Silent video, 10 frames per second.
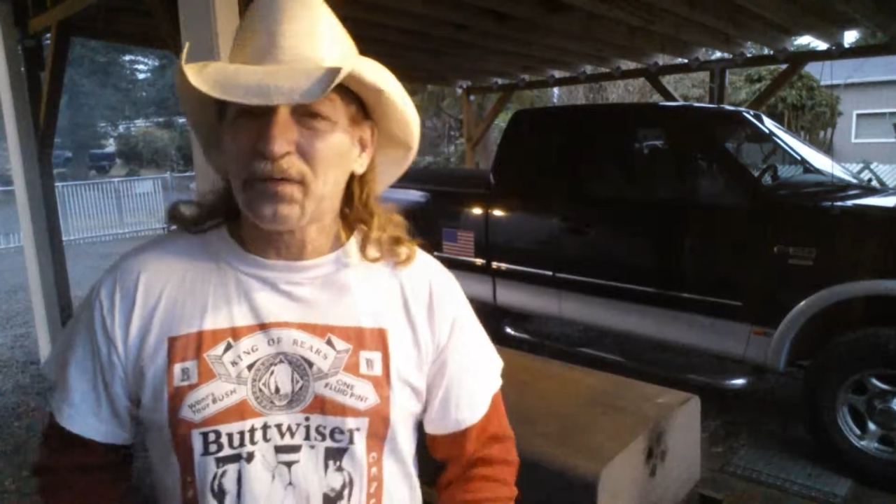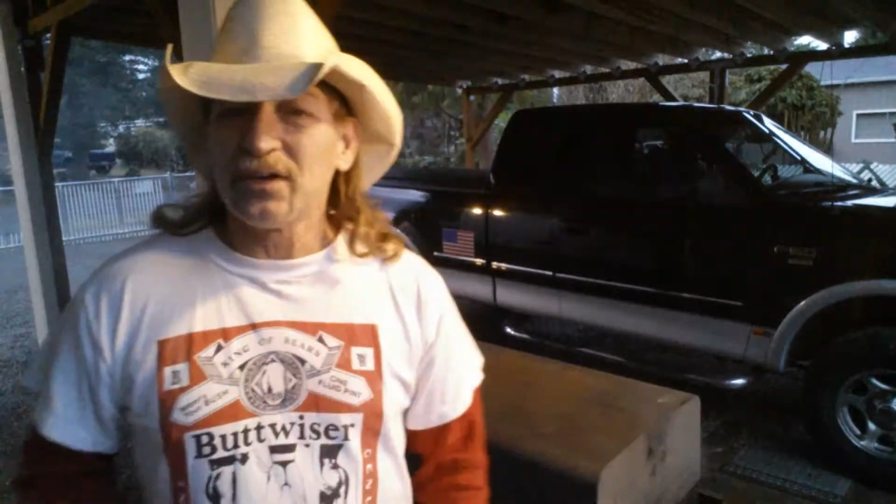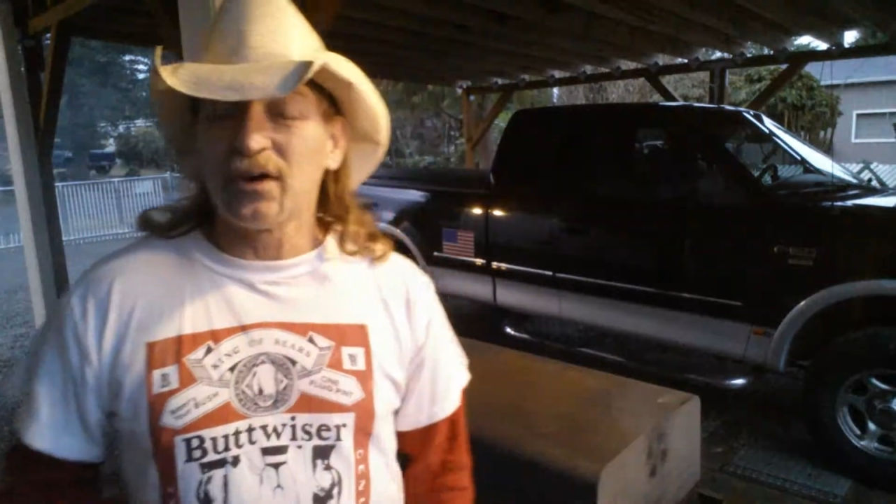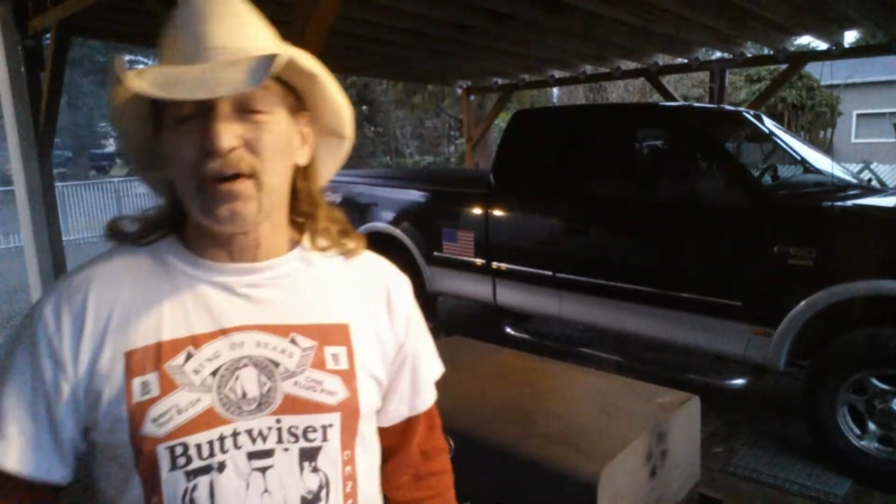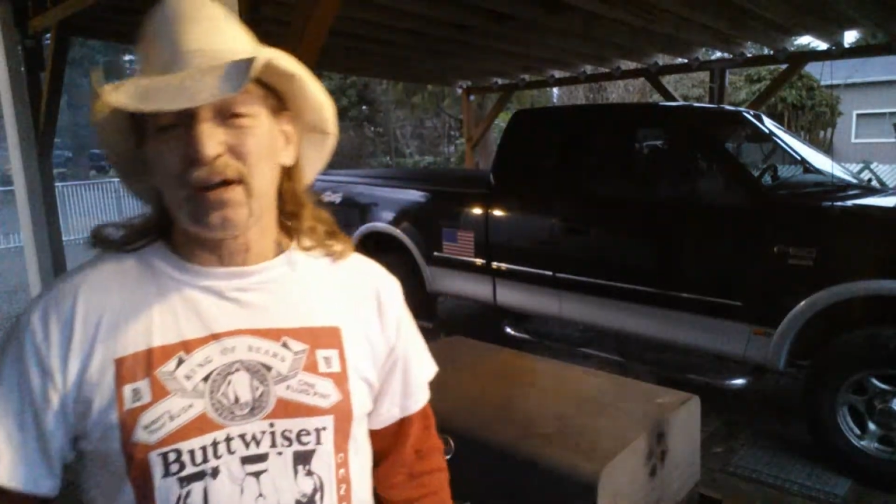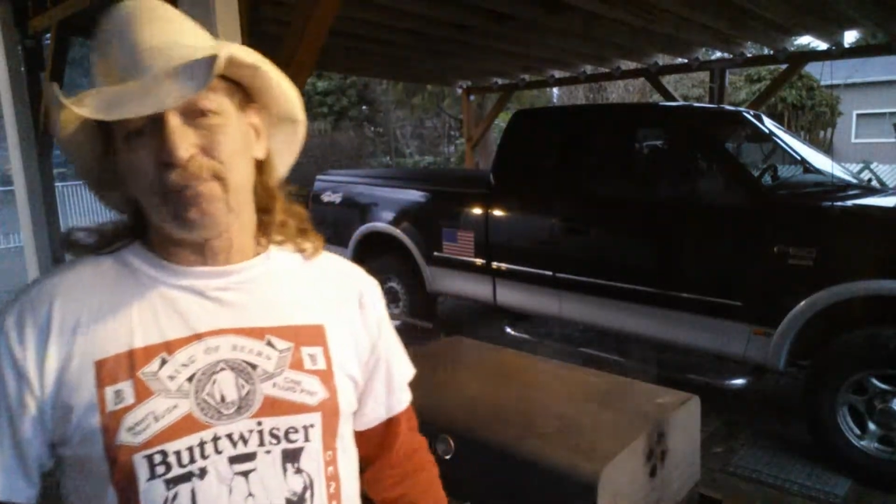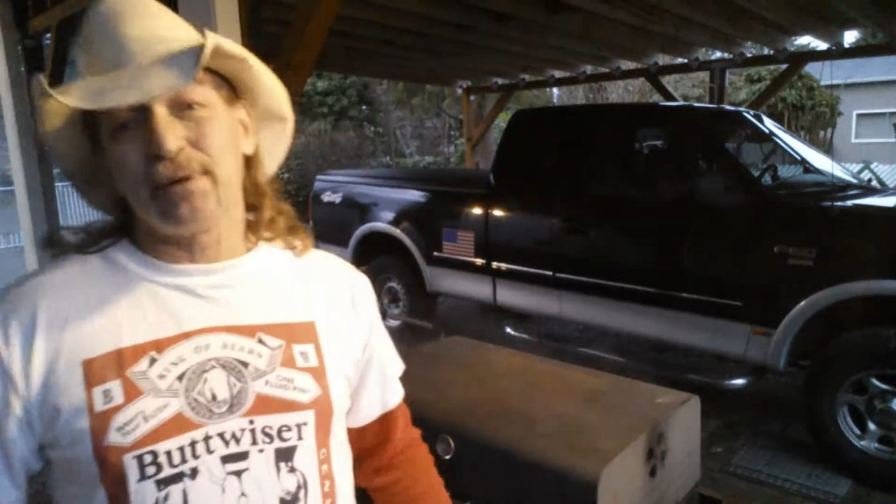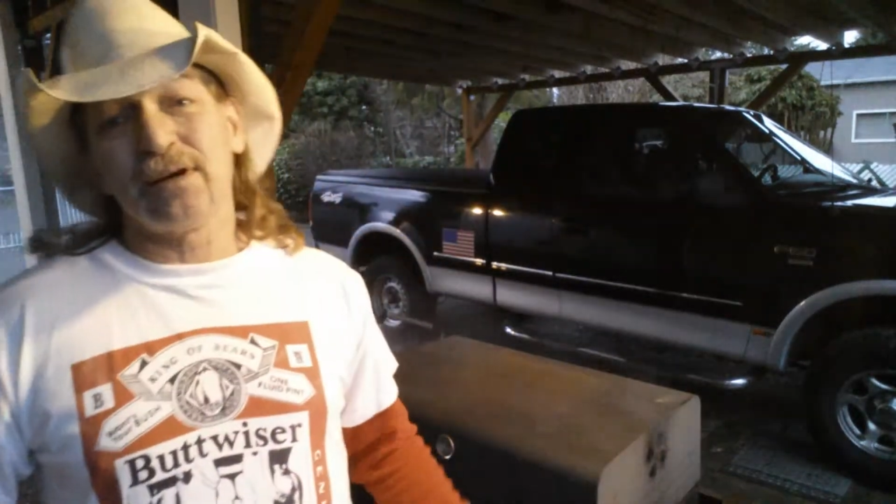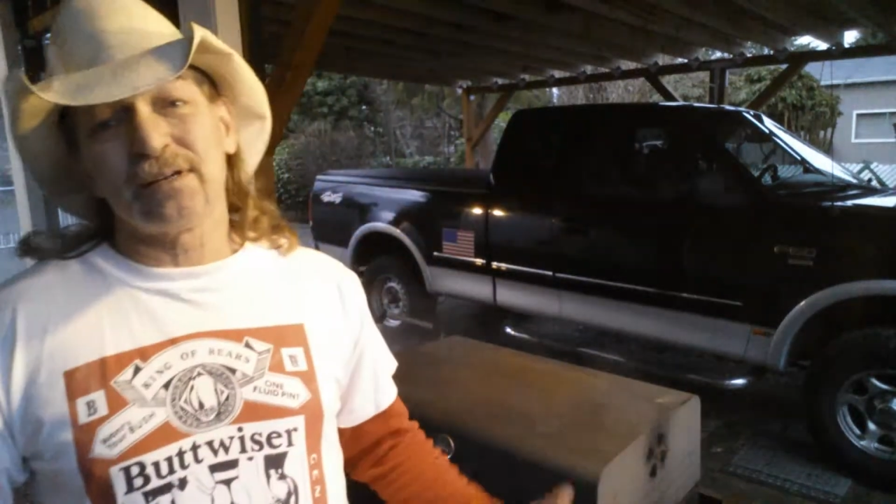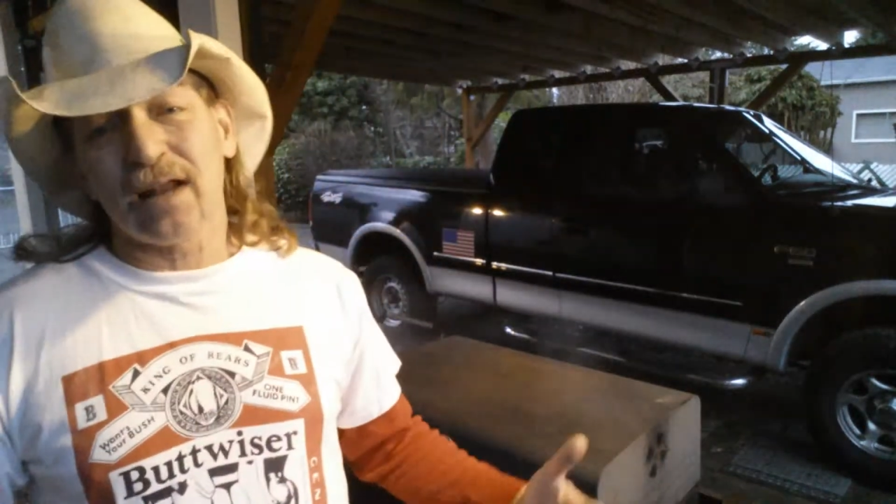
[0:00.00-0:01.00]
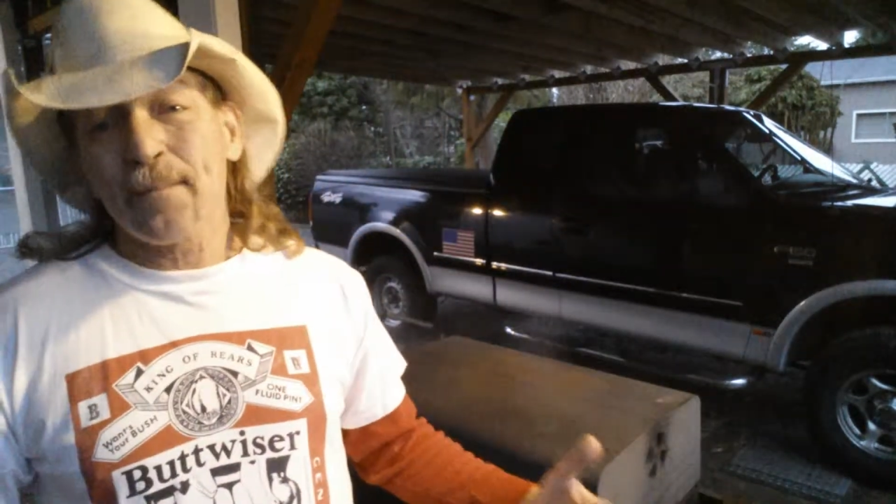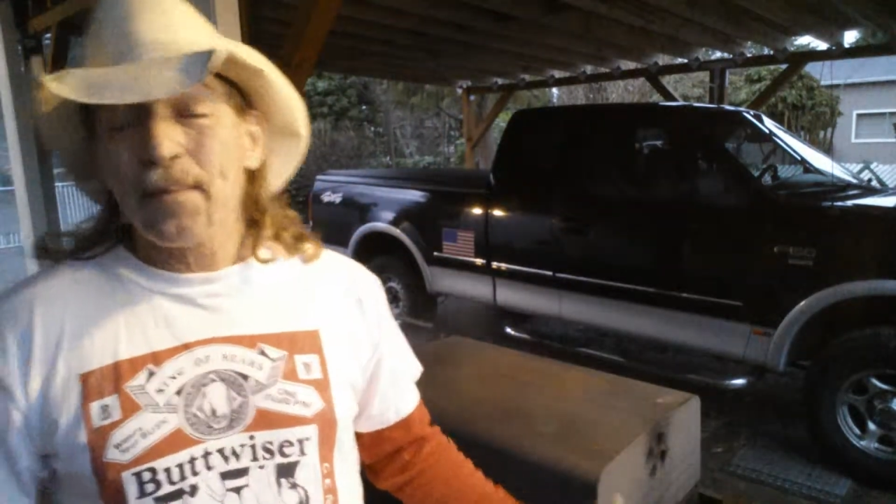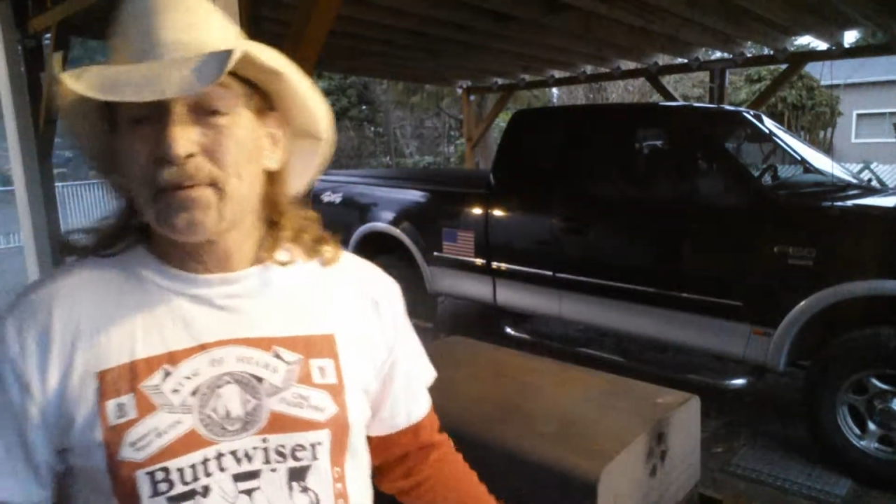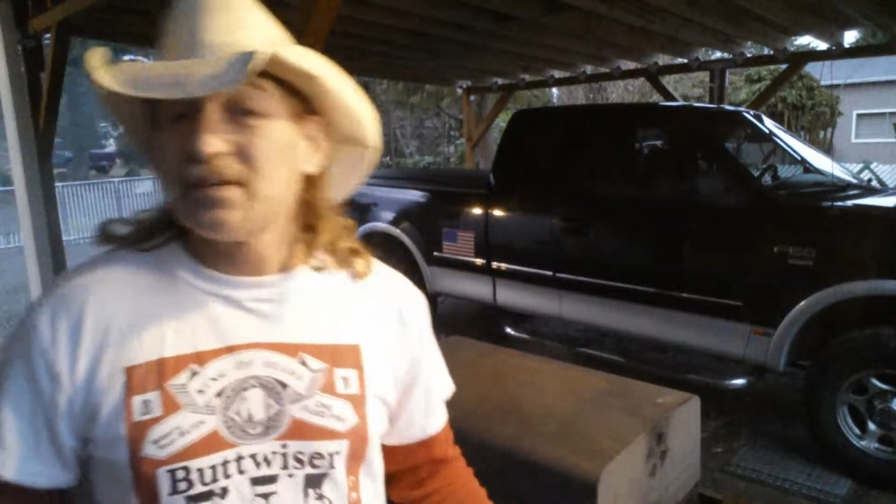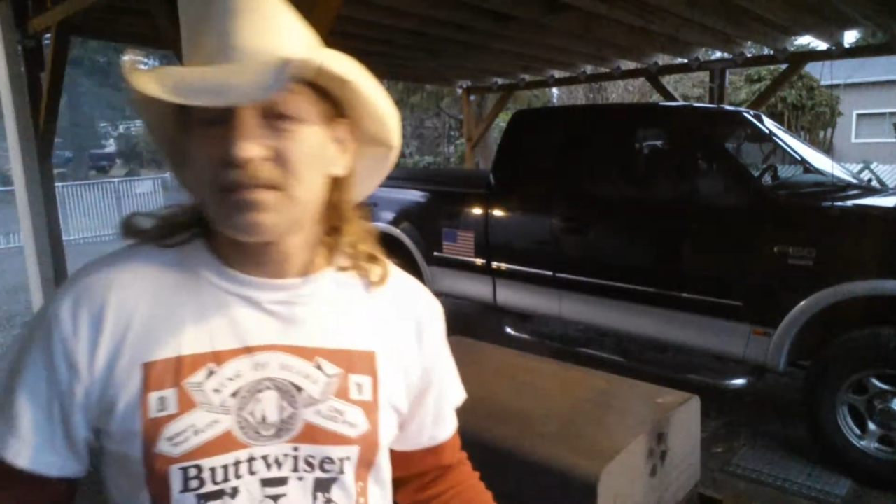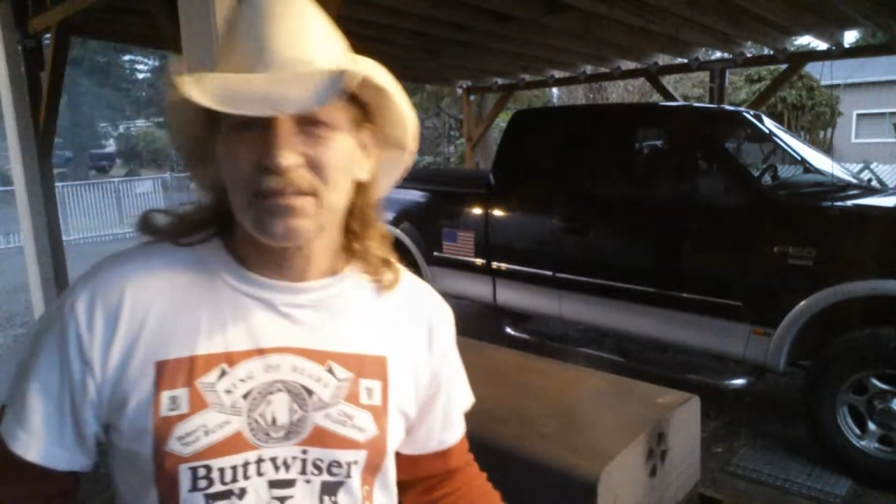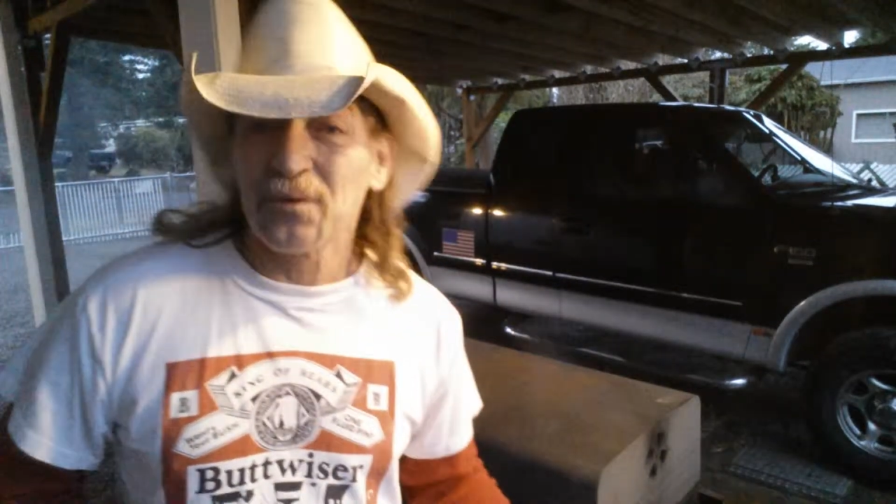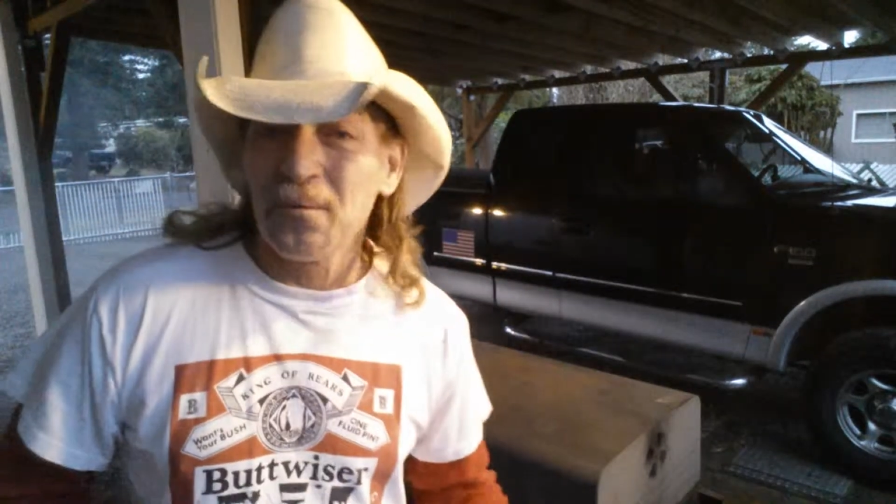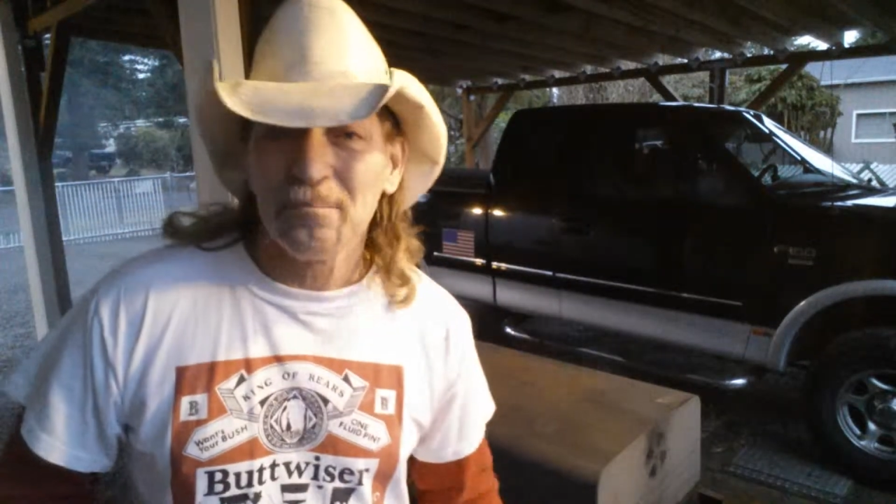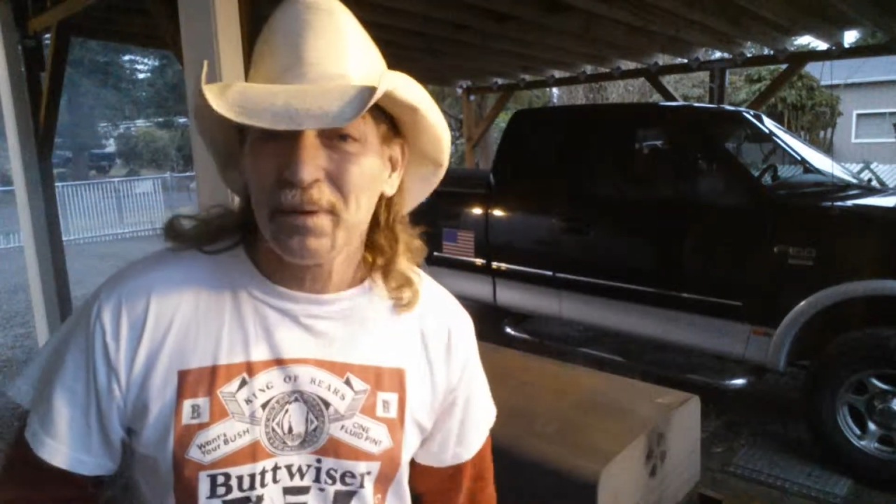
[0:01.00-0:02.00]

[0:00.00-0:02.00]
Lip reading: thing to cook it because a lot of people just don't